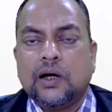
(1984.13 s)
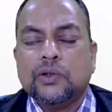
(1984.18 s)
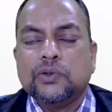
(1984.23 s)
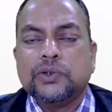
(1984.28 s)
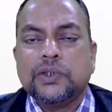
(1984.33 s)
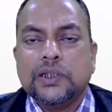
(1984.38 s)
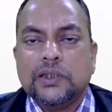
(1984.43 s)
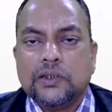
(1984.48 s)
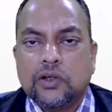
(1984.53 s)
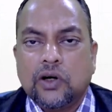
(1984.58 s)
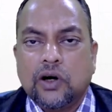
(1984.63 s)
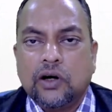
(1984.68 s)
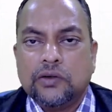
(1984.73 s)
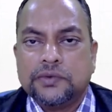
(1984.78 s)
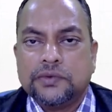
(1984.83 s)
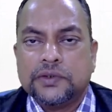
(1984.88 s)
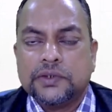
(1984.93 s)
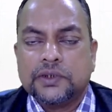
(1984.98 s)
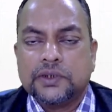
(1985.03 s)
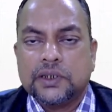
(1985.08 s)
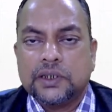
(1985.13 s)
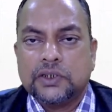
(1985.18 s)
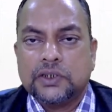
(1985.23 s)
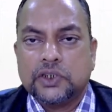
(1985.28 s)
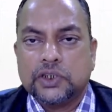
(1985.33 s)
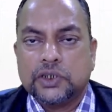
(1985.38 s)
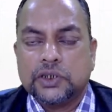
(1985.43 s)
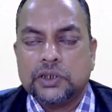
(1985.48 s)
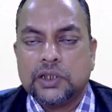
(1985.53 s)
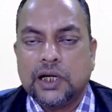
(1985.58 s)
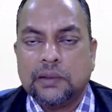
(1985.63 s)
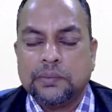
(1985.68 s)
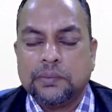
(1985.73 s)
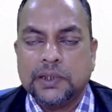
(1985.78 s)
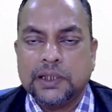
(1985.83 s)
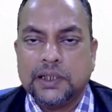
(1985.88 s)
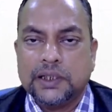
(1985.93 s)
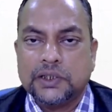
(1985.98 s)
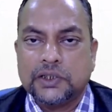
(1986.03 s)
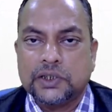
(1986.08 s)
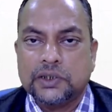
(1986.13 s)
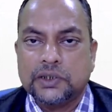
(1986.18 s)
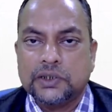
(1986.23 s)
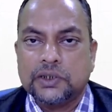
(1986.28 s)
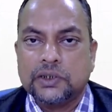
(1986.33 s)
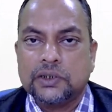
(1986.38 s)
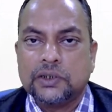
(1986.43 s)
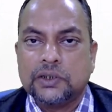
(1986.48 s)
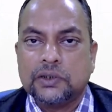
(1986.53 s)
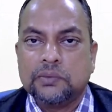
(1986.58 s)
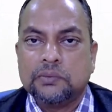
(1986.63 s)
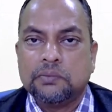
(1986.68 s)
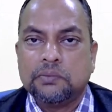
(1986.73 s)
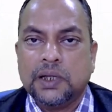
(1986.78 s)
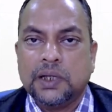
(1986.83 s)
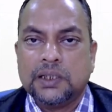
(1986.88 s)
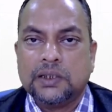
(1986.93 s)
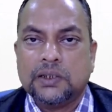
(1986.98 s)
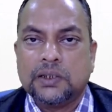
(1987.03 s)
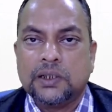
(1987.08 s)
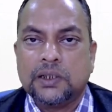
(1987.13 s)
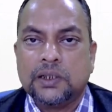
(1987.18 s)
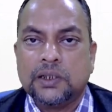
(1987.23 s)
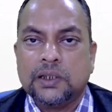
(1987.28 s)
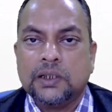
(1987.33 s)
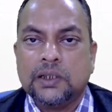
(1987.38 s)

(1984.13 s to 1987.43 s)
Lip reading: thousands of search applications, but